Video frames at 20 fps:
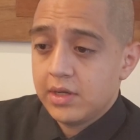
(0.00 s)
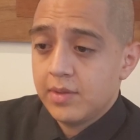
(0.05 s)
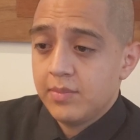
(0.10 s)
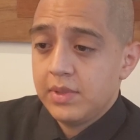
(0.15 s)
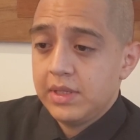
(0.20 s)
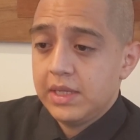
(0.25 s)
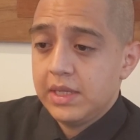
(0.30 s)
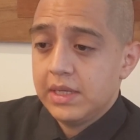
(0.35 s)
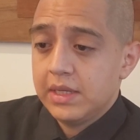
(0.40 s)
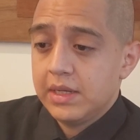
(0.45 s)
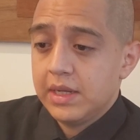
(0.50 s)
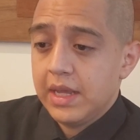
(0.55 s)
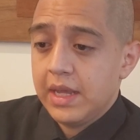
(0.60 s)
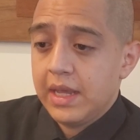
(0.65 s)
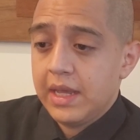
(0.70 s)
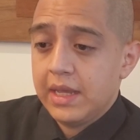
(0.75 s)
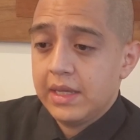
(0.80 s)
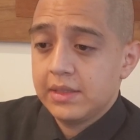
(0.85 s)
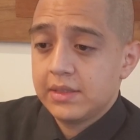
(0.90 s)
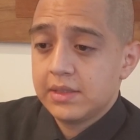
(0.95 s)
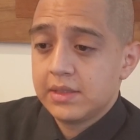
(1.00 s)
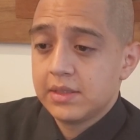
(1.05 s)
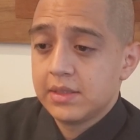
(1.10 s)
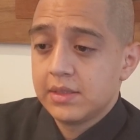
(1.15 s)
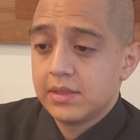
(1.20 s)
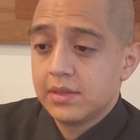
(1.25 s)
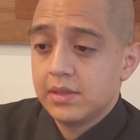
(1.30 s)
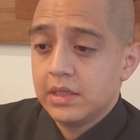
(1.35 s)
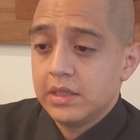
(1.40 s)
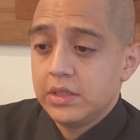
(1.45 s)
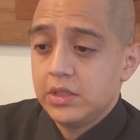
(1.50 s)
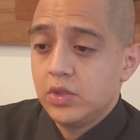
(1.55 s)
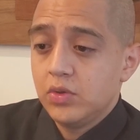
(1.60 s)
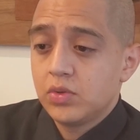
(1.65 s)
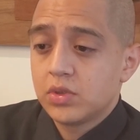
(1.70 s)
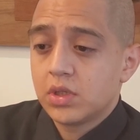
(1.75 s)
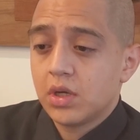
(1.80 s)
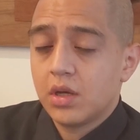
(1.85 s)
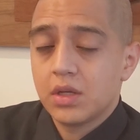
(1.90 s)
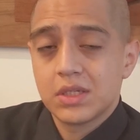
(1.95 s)
in at, in
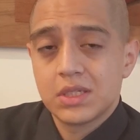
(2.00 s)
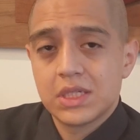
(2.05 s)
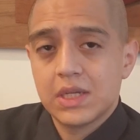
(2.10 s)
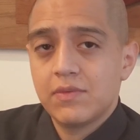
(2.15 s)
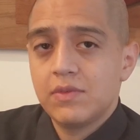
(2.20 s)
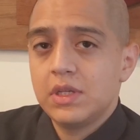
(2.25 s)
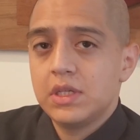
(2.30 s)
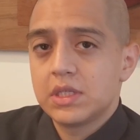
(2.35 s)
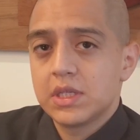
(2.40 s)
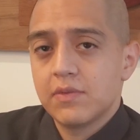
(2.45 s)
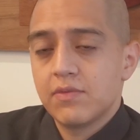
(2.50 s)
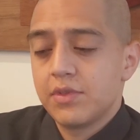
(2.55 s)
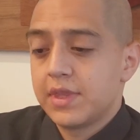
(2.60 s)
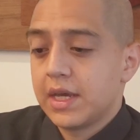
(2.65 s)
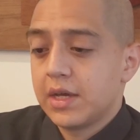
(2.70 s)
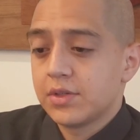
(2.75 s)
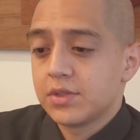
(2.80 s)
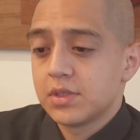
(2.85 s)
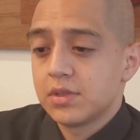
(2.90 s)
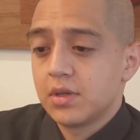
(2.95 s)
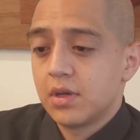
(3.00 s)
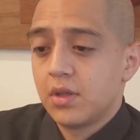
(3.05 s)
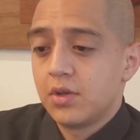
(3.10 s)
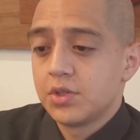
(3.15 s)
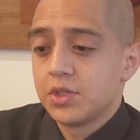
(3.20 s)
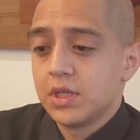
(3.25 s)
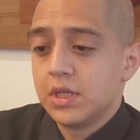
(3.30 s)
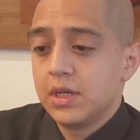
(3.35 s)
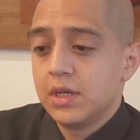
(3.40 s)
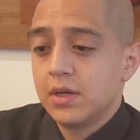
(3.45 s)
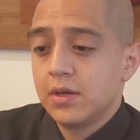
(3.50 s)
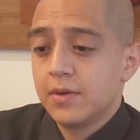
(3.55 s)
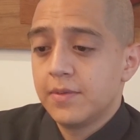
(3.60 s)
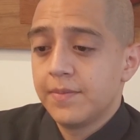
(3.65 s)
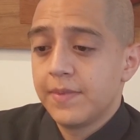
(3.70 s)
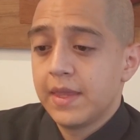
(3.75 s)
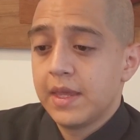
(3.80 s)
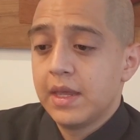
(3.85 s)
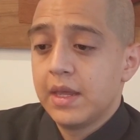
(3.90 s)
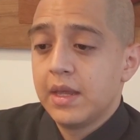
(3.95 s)
Utah, $77,000 a year.
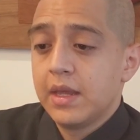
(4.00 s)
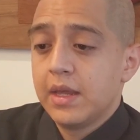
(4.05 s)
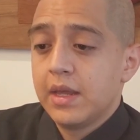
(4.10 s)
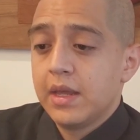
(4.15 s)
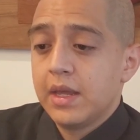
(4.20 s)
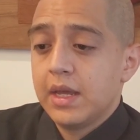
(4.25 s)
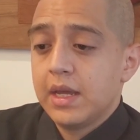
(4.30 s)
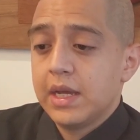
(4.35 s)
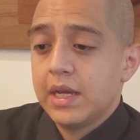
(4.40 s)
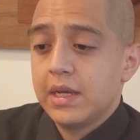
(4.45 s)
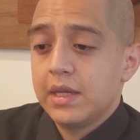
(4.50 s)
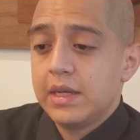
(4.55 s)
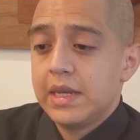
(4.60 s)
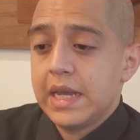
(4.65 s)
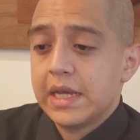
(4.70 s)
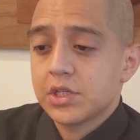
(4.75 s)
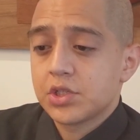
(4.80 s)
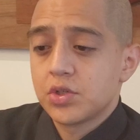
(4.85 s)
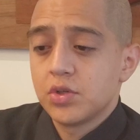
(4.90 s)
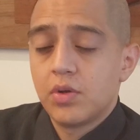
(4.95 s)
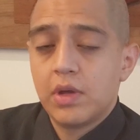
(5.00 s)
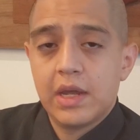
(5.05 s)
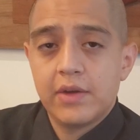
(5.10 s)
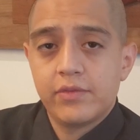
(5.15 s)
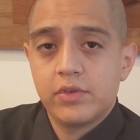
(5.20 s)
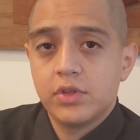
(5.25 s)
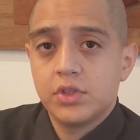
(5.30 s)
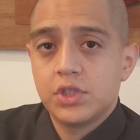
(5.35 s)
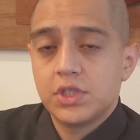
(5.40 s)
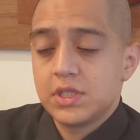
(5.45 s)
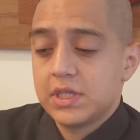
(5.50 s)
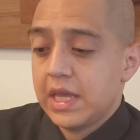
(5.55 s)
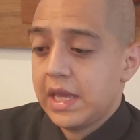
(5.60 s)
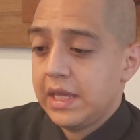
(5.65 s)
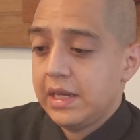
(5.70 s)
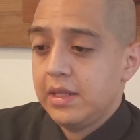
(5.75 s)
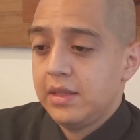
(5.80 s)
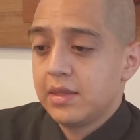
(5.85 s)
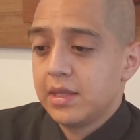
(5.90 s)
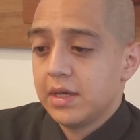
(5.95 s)
National average is
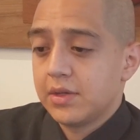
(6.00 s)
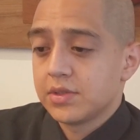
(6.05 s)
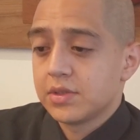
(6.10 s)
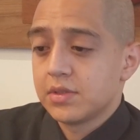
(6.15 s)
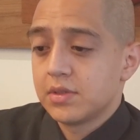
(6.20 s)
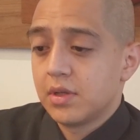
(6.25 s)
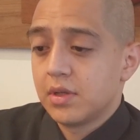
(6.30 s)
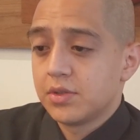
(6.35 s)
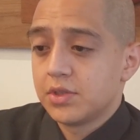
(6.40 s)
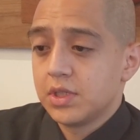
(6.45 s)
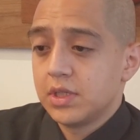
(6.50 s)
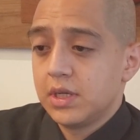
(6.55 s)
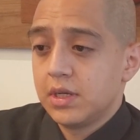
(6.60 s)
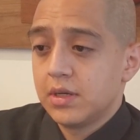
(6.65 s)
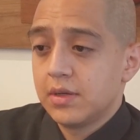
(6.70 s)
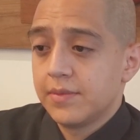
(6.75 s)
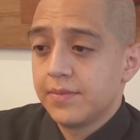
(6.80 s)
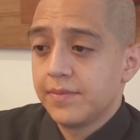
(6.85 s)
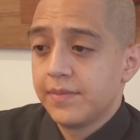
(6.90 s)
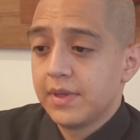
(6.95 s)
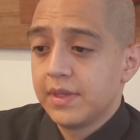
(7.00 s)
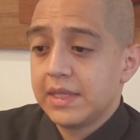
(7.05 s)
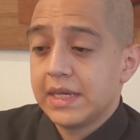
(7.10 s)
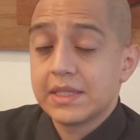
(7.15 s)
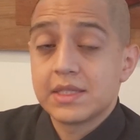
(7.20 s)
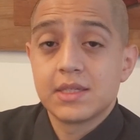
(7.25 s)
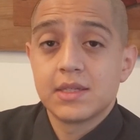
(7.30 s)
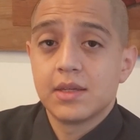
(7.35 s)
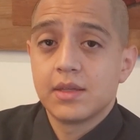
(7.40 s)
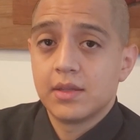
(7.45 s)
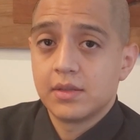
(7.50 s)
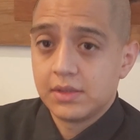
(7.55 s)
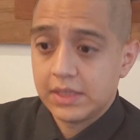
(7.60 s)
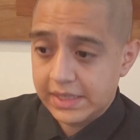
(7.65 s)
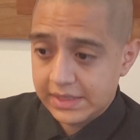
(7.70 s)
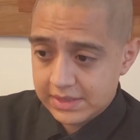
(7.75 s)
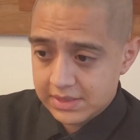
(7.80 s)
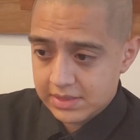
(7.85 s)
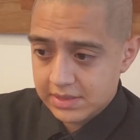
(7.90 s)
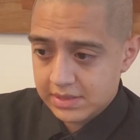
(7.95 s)
$80,000 a year. That's
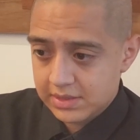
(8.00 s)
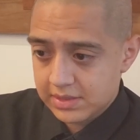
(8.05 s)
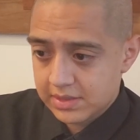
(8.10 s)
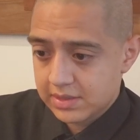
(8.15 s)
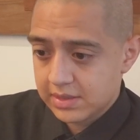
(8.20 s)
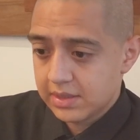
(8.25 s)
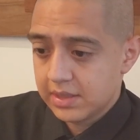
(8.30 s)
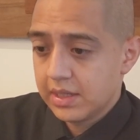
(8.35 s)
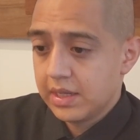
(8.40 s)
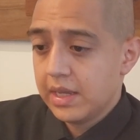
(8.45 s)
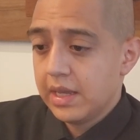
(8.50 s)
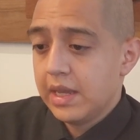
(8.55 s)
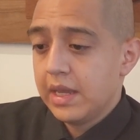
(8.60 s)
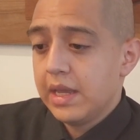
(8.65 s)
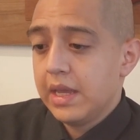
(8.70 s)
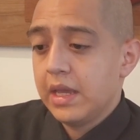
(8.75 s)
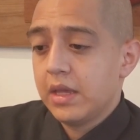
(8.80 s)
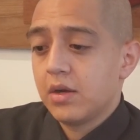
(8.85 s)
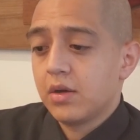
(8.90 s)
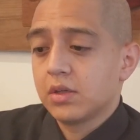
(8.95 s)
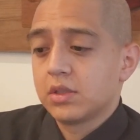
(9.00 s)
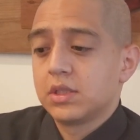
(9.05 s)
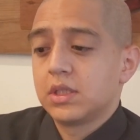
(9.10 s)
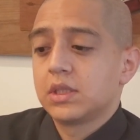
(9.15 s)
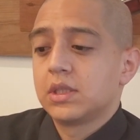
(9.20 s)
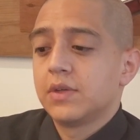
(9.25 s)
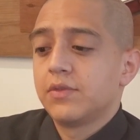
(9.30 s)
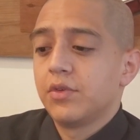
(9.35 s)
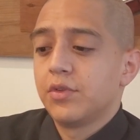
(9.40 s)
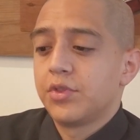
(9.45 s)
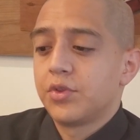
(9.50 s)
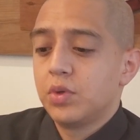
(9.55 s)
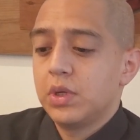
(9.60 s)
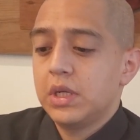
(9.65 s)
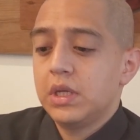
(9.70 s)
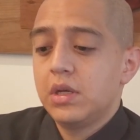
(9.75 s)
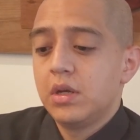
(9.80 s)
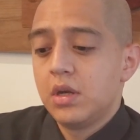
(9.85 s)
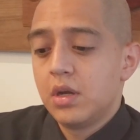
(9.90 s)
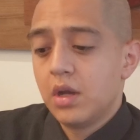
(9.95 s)
licensed. And architect level 3
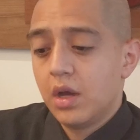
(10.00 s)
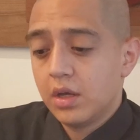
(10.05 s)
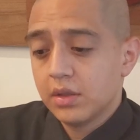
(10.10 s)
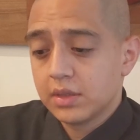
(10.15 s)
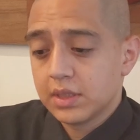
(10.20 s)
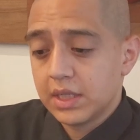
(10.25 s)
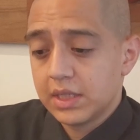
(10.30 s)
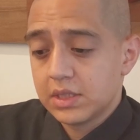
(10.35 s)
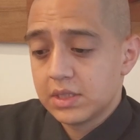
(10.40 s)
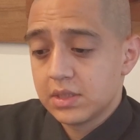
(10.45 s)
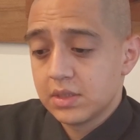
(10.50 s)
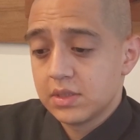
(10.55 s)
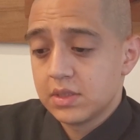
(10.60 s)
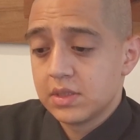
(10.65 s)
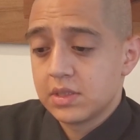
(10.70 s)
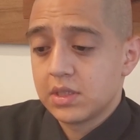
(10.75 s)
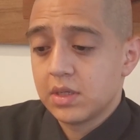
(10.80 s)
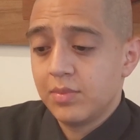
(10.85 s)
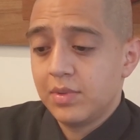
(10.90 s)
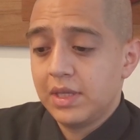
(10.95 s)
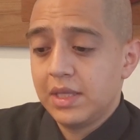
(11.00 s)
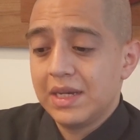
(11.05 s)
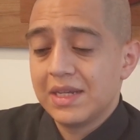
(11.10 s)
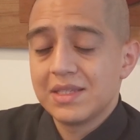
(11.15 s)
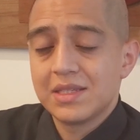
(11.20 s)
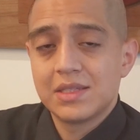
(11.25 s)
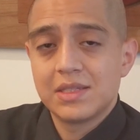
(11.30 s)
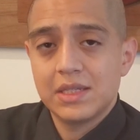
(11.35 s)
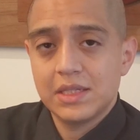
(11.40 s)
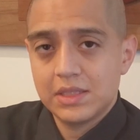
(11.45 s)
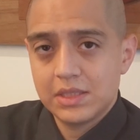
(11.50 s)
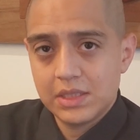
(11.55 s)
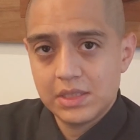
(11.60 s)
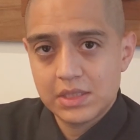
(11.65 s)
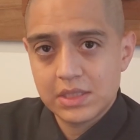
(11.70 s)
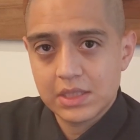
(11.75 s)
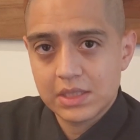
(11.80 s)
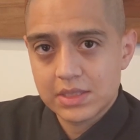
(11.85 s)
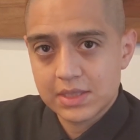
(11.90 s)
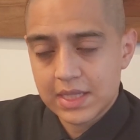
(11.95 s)
non-licensed is coming in at
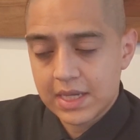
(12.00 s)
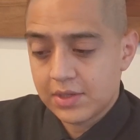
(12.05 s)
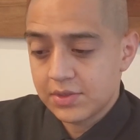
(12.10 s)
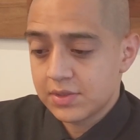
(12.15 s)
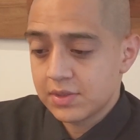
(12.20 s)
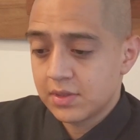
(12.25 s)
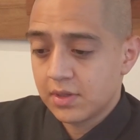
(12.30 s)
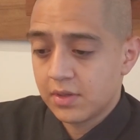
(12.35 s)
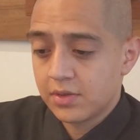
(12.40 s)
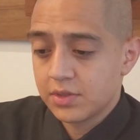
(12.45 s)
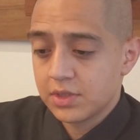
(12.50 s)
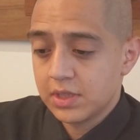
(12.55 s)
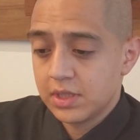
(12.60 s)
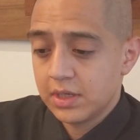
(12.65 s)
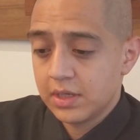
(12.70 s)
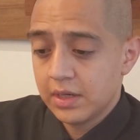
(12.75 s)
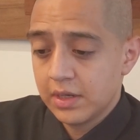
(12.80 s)
$66,000 a year,